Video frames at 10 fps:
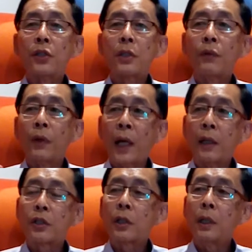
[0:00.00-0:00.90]
Sure, we have
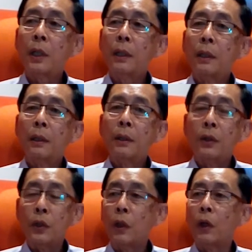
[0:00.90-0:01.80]
done a study
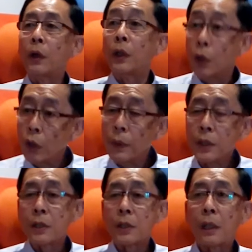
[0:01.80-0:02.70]
in
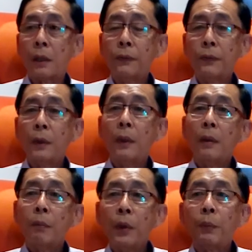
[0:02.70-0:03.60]
humans itself,
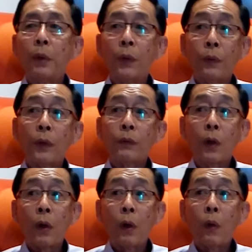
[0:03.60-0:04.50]
people with what we
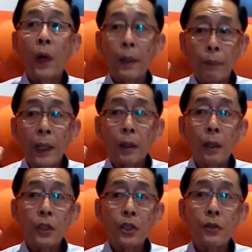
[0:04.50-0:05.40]
call white matter
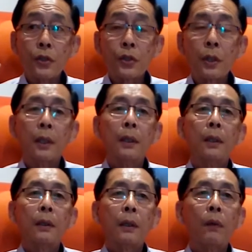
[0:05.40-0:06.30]
lesions.
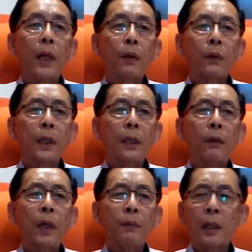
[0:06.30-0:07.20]
Now, what, what are
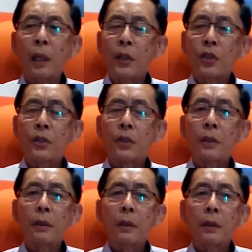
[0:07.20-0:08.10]
white matter lesions?
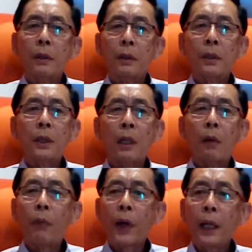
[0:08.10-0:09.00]
You see,
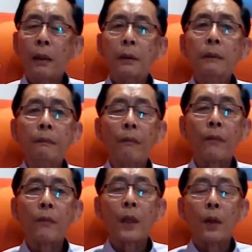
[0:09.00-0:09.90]
our brain, eh,
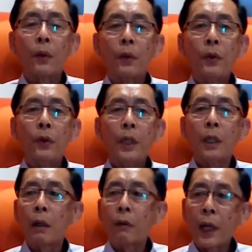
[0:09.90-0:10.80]
you
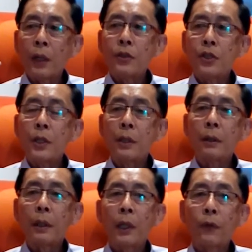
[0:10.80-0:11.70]
need a lot of energy,
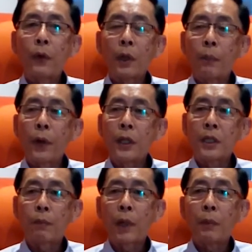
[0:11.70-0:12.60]
and therefore the brain is
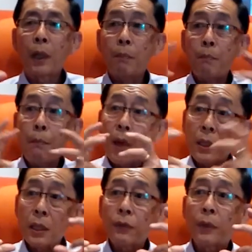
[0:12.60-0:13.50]
supplied by a
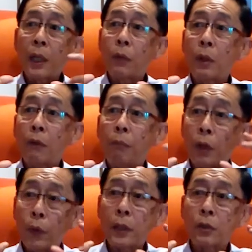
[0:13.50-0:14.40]
massive network of
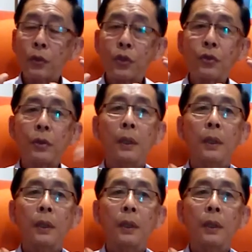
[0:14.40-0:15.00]
blood vessels.